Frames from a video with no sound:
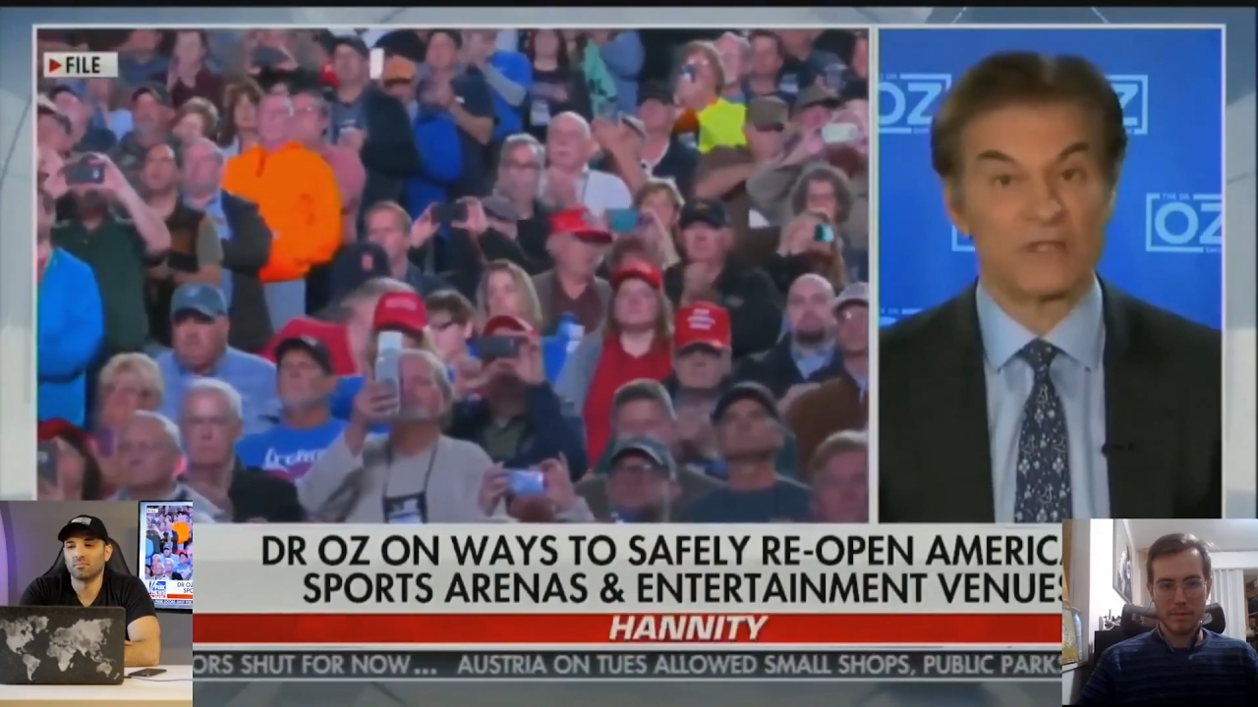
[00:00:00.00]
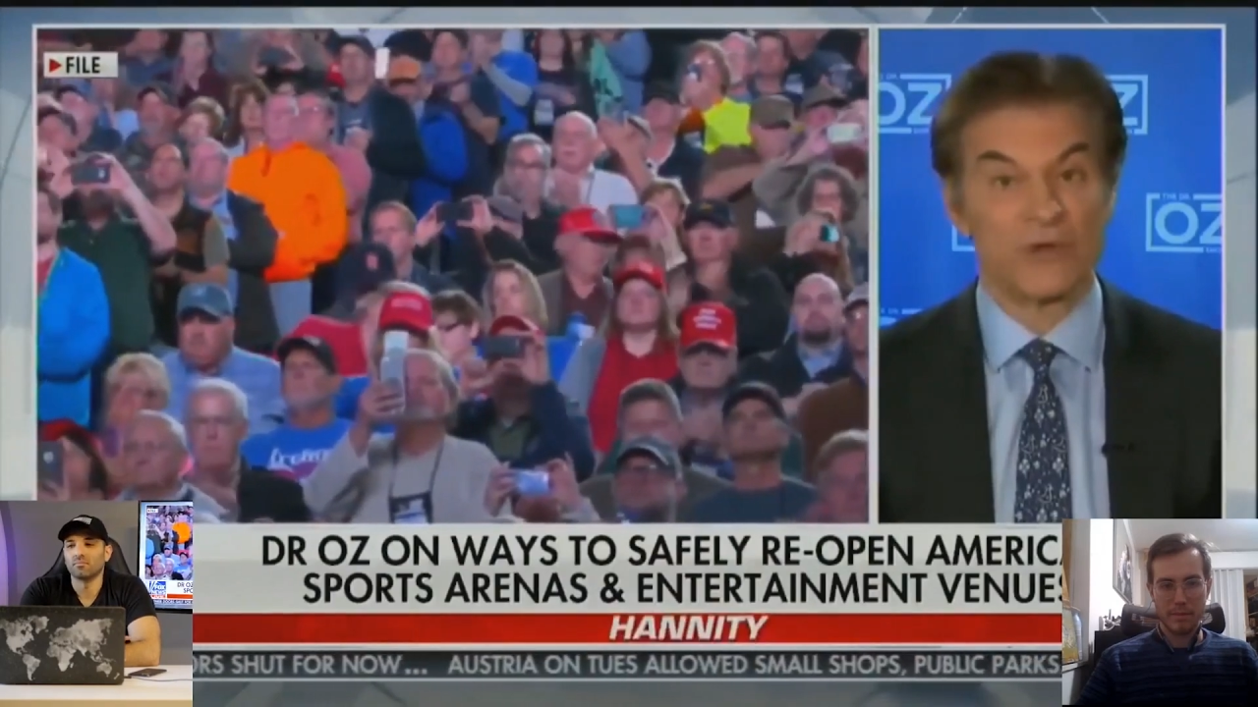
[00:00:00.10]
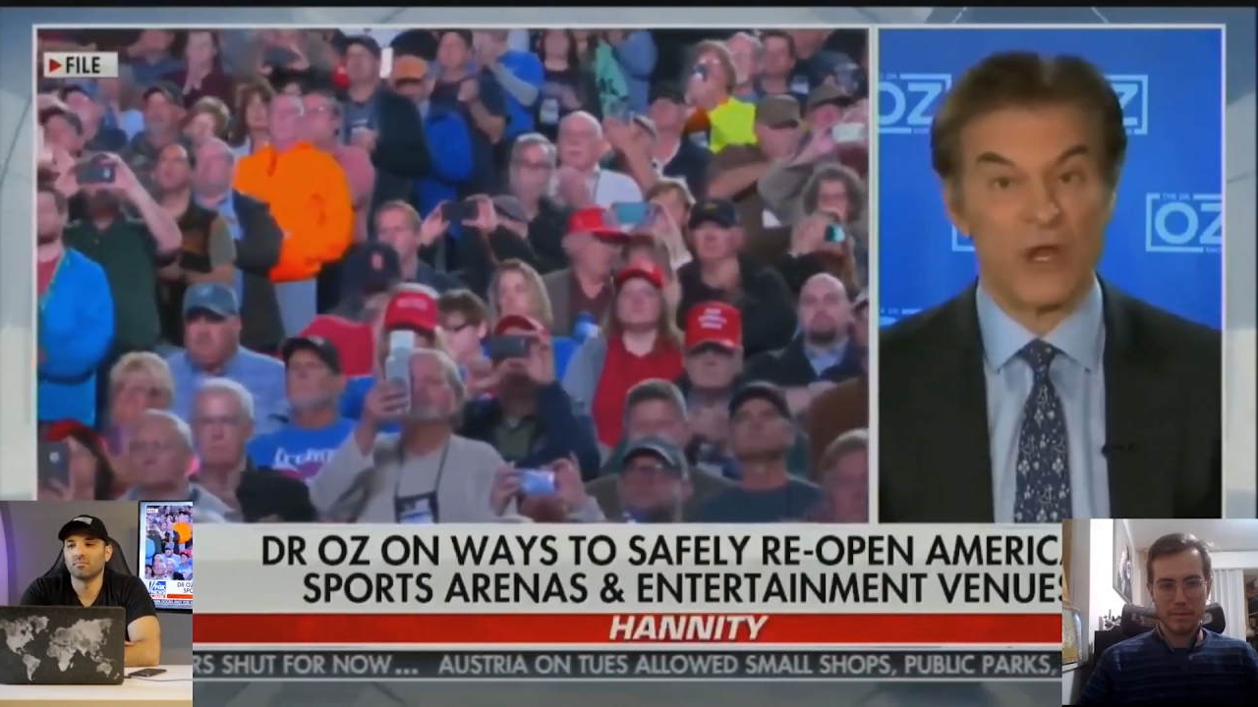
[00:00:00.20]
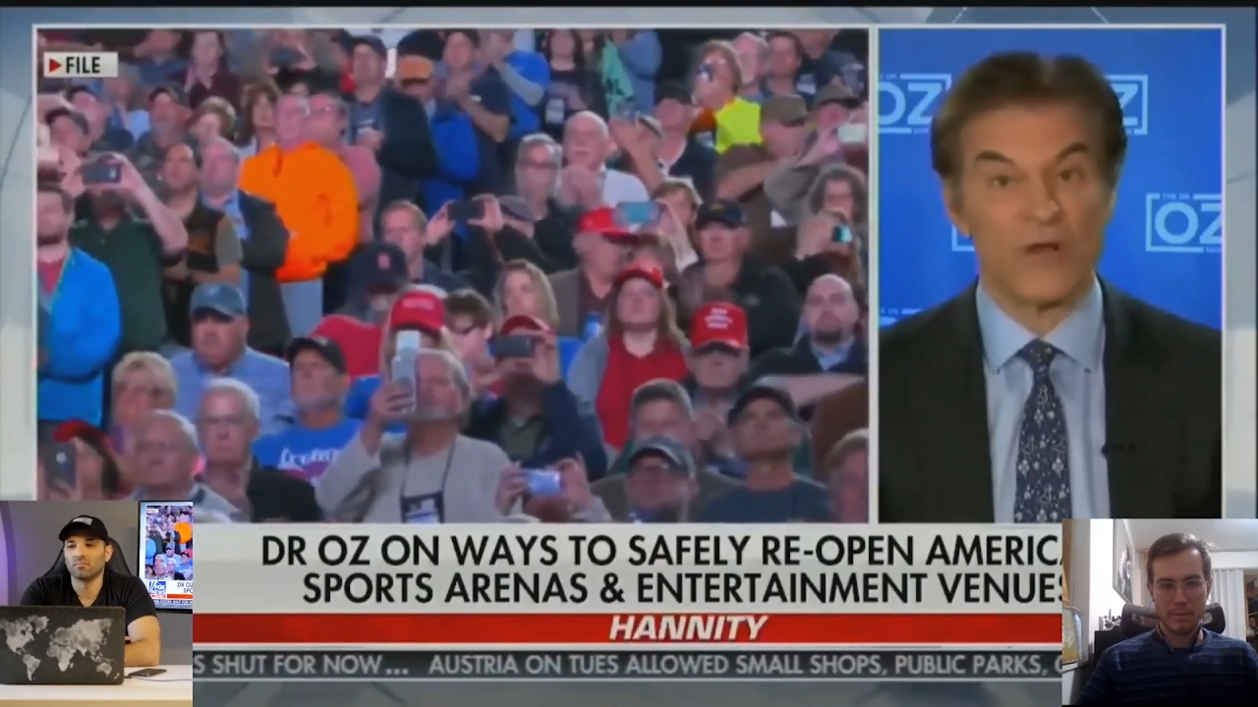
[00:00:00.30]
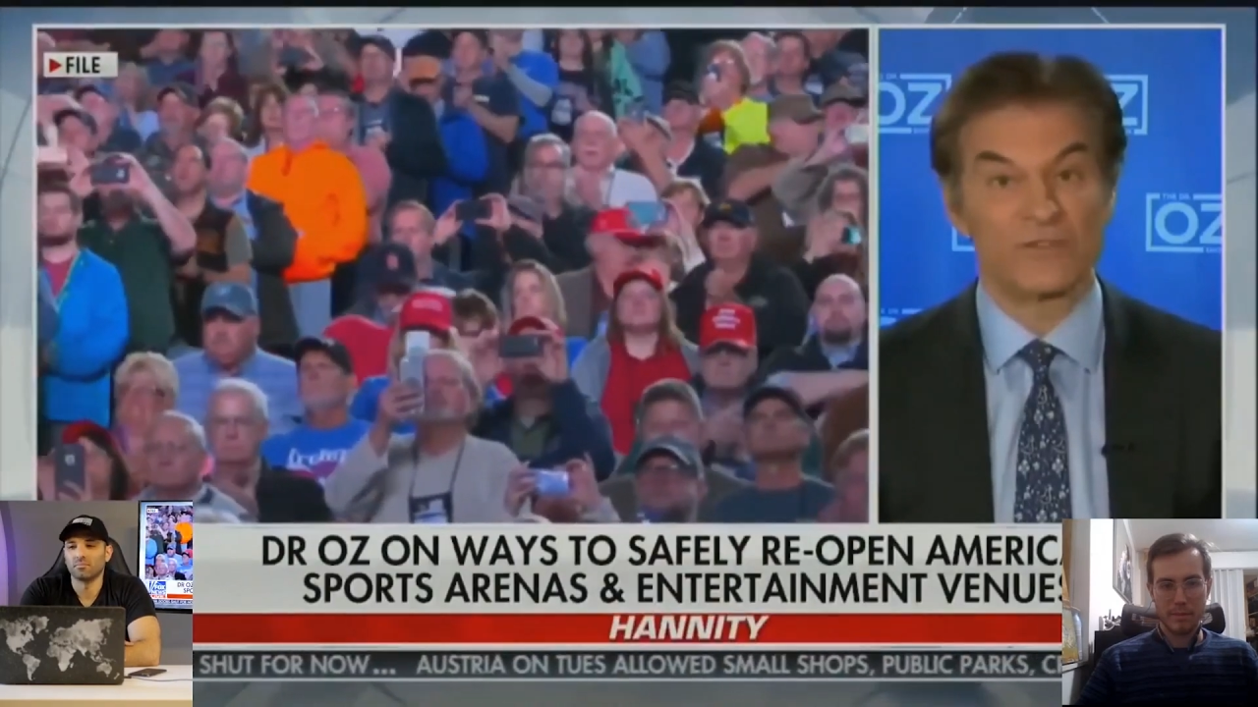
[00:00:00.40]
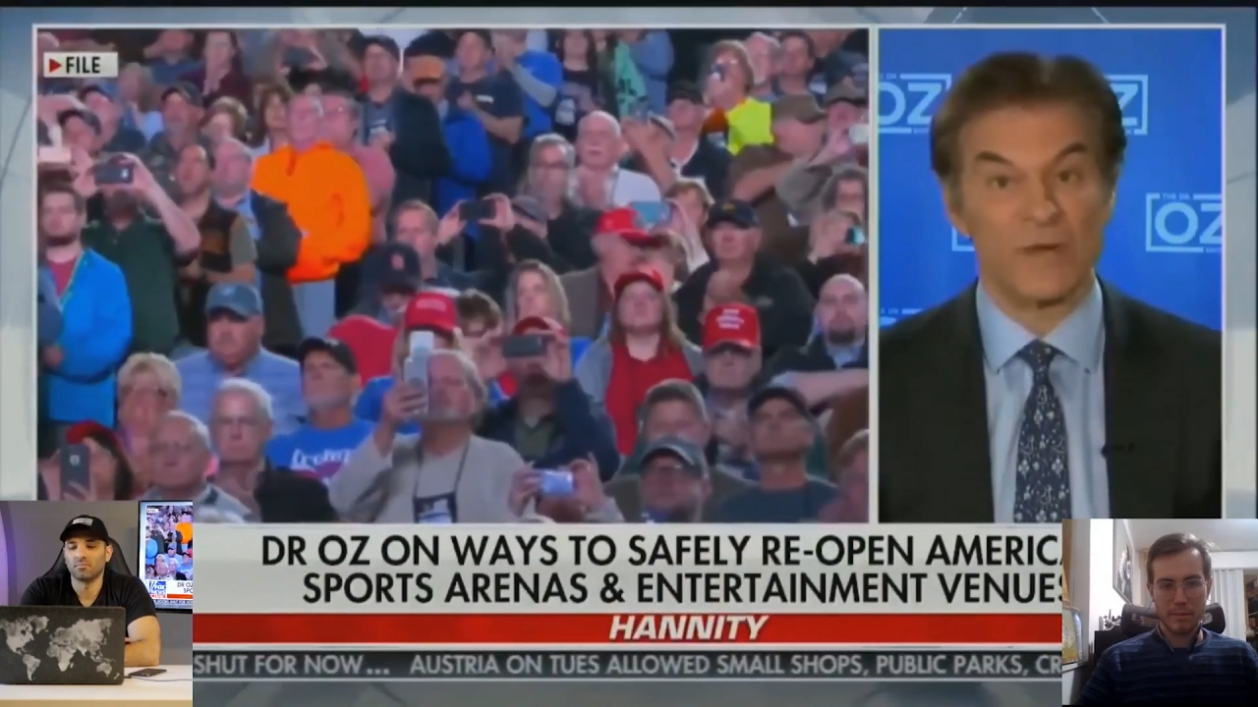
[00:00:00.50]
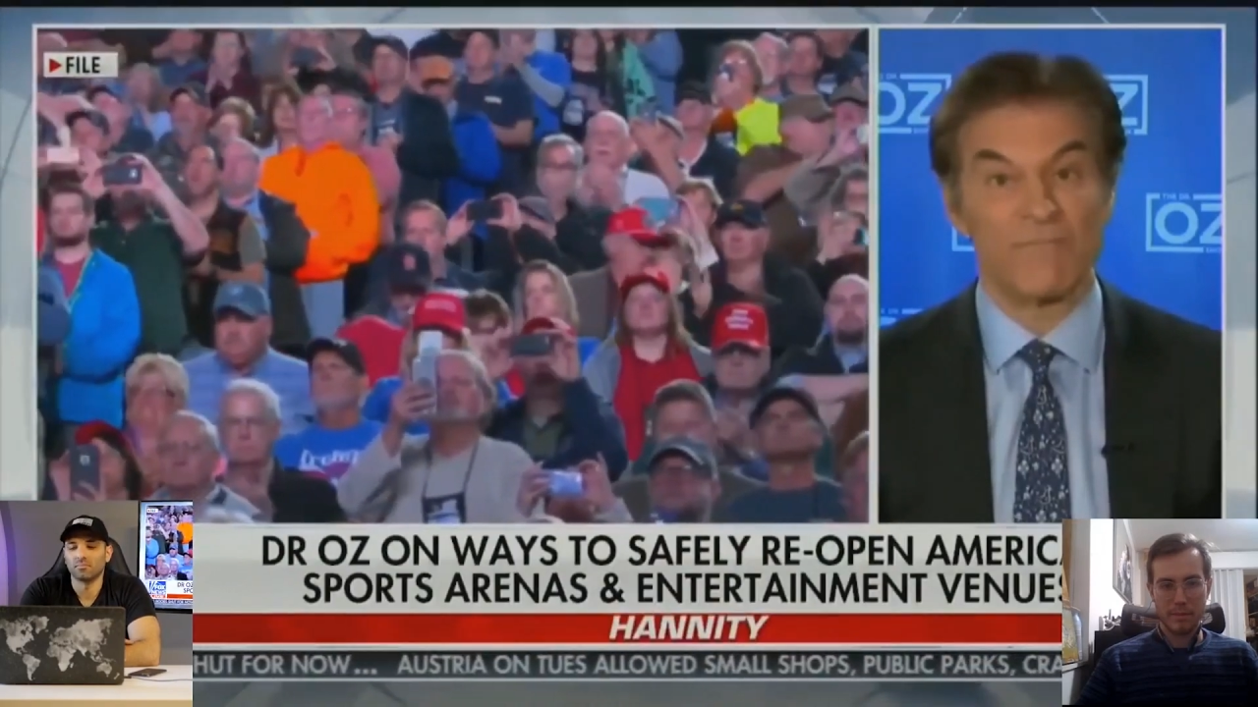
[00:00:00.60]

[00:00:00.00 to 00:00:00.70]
trade-off some